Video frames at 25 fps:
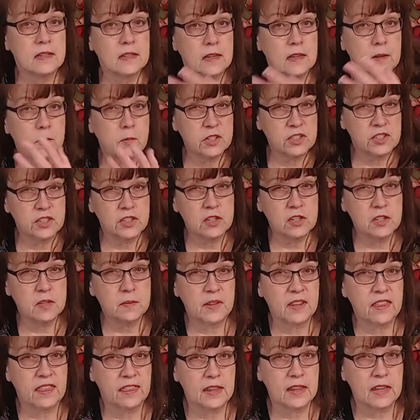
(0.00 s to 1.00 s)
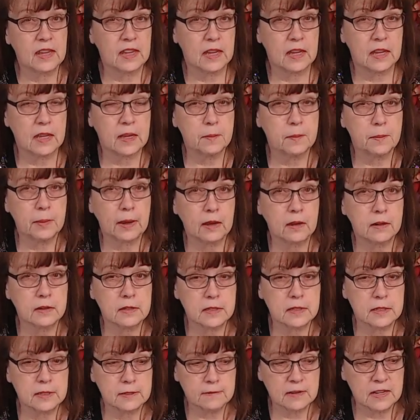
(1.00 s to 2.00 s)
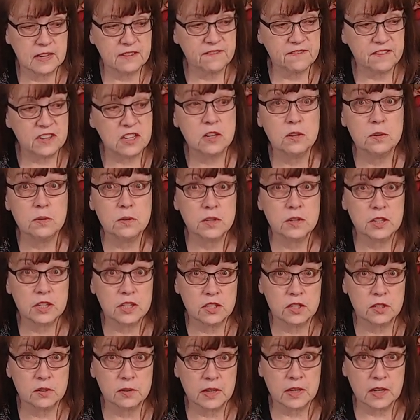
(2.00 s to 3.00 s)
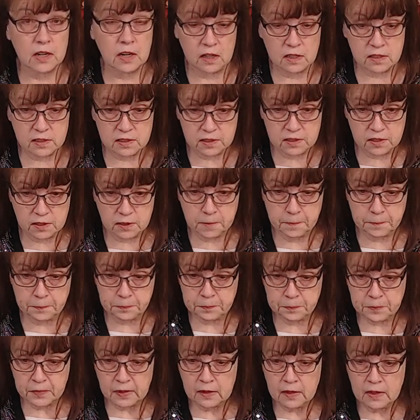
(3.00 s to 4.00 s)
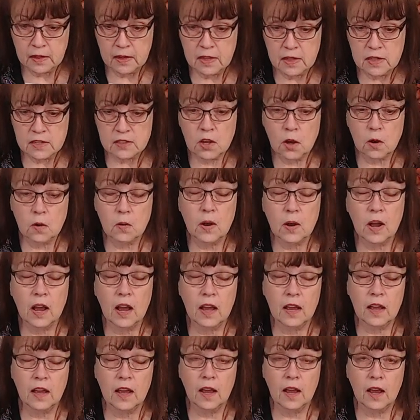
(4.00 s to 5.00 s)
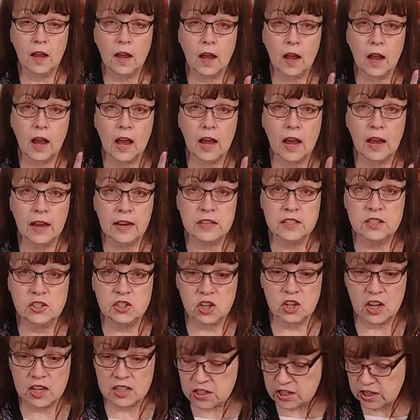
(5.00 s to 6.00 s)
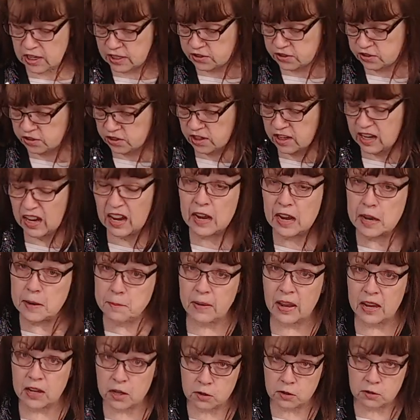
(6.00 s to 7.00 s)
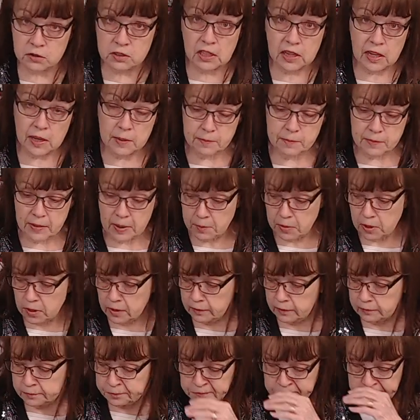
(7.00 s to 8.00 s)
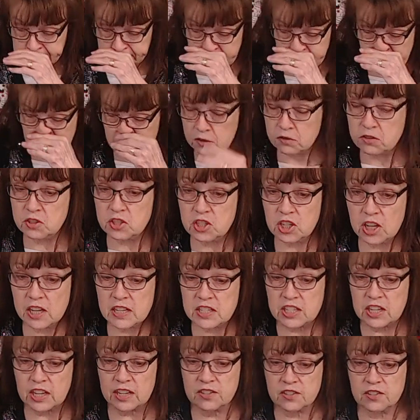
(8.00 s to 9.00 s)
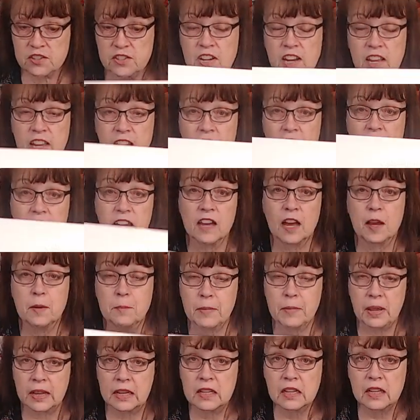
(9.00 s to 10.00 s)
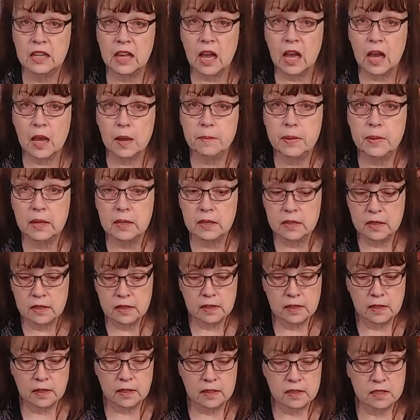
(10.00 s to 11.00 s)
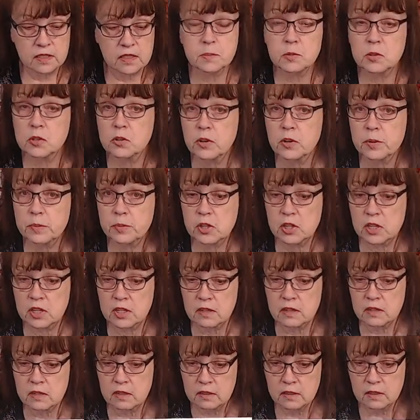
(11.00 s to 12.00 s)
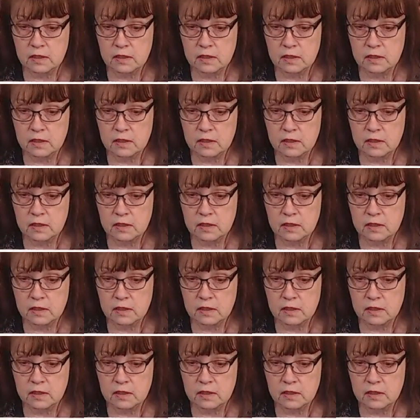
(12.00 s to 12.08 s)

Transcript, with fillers: I want you to be thinking about if you could do it also. So I just yesterday, I am my own club member. So just yesterday, I got my club subscription